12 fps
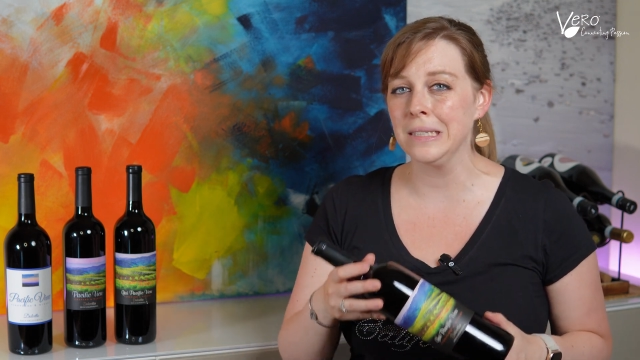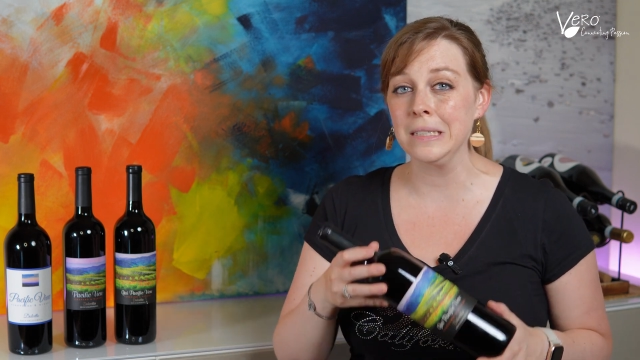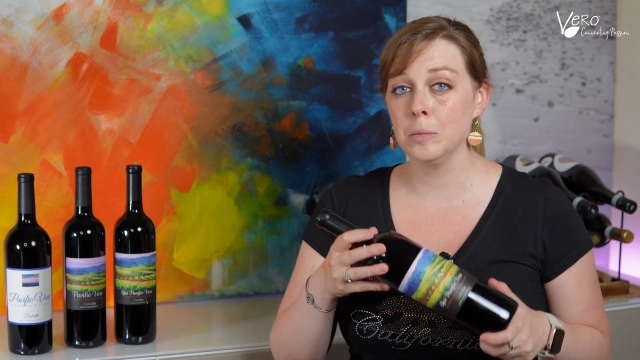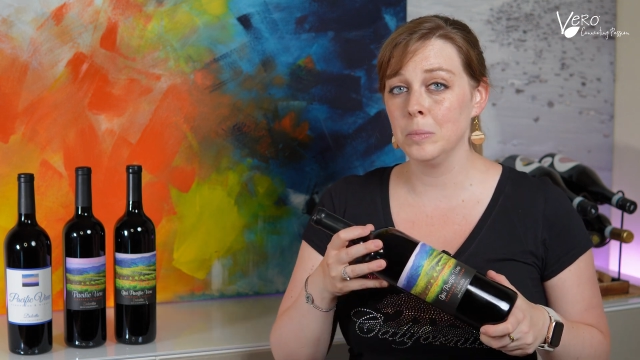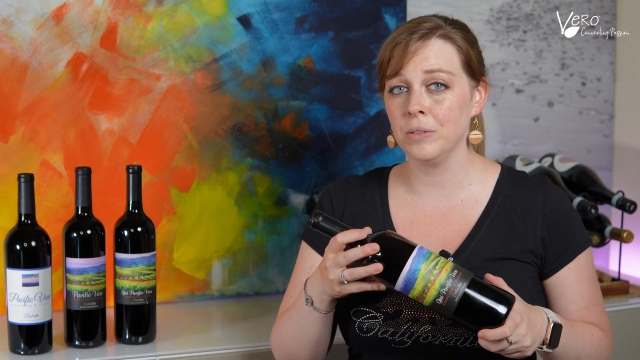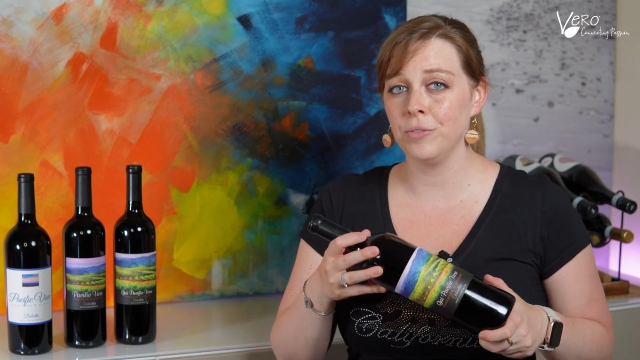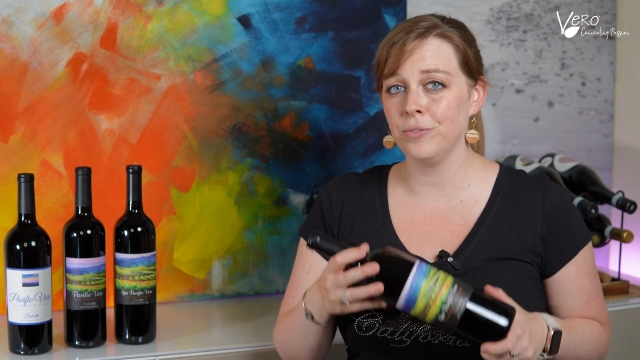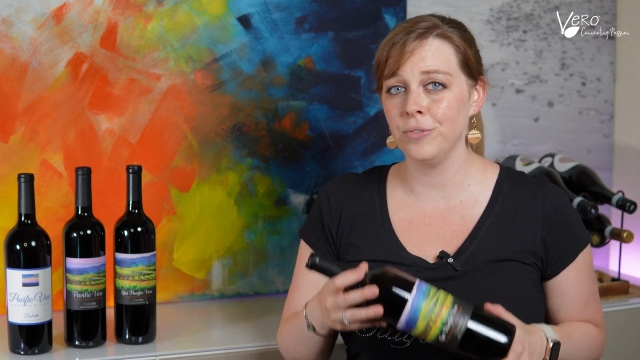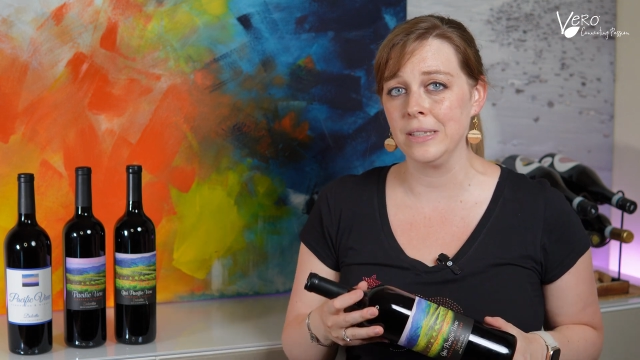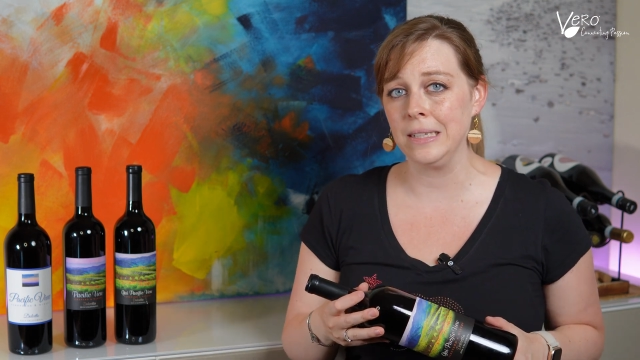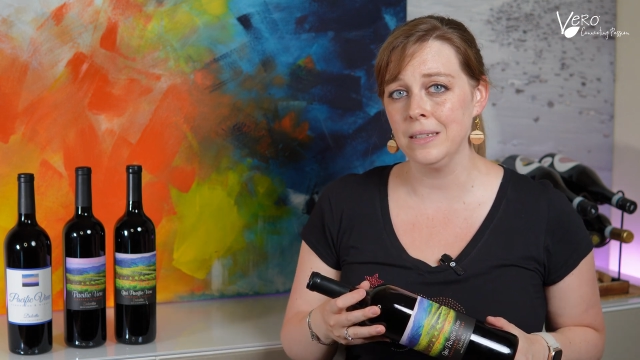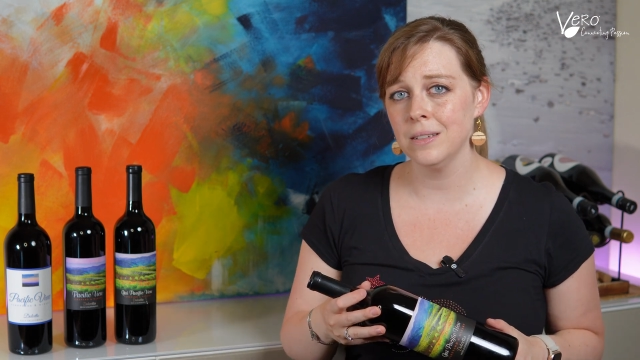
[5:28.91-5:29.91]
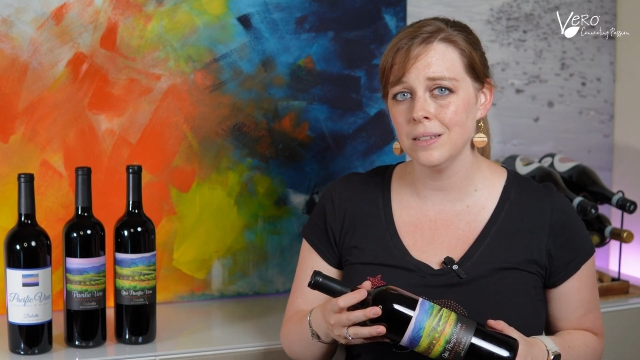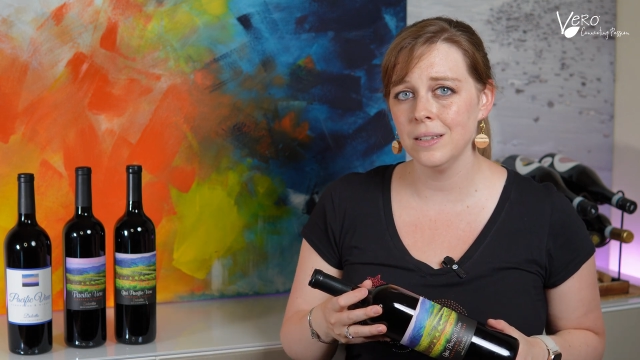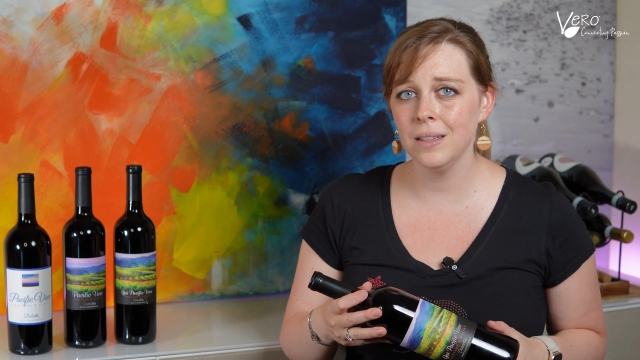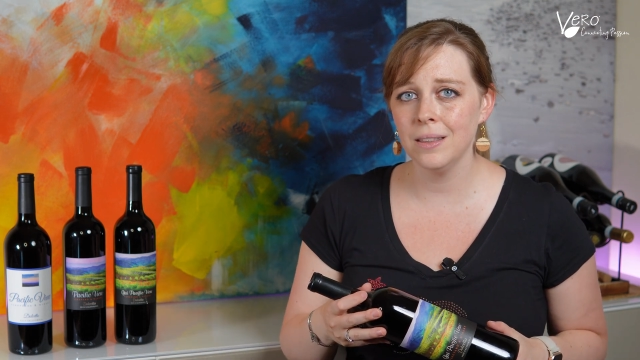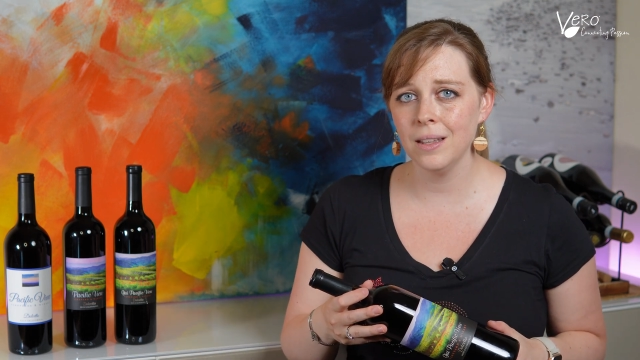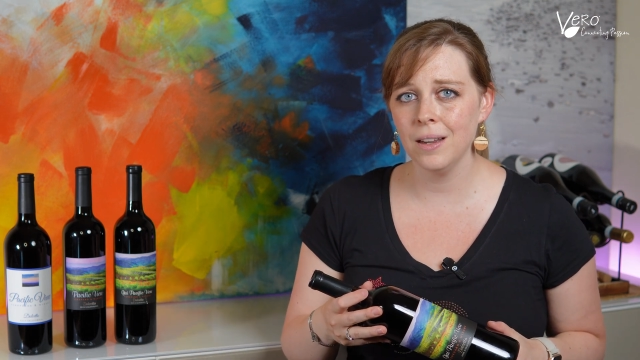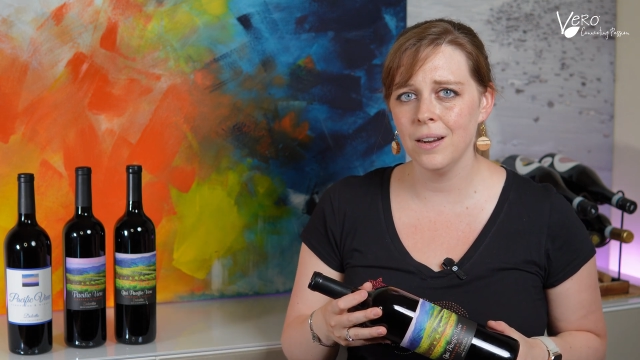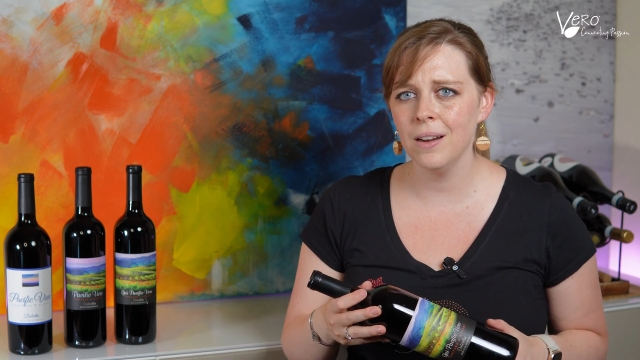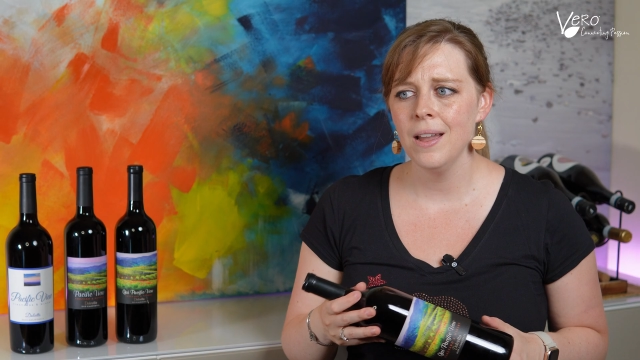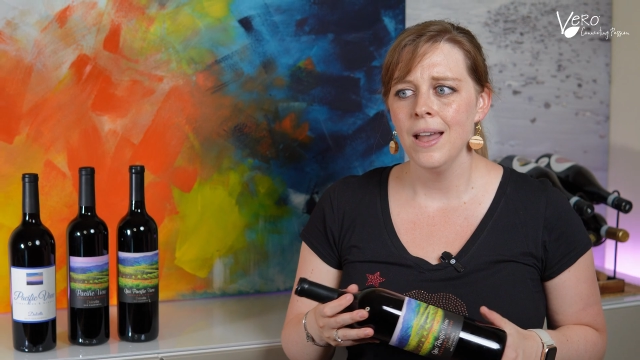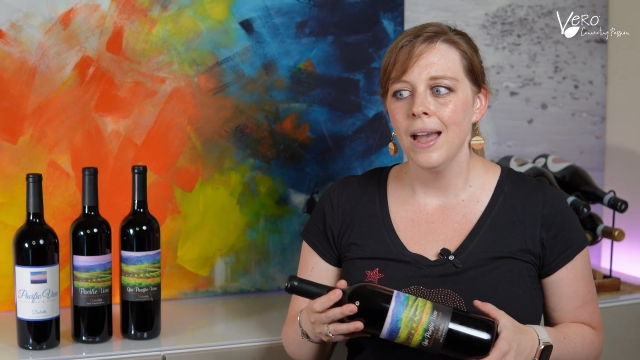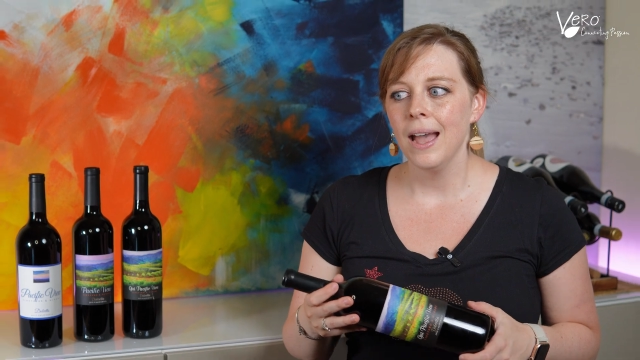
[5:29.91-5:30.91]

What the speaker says: a little bit of flint in there.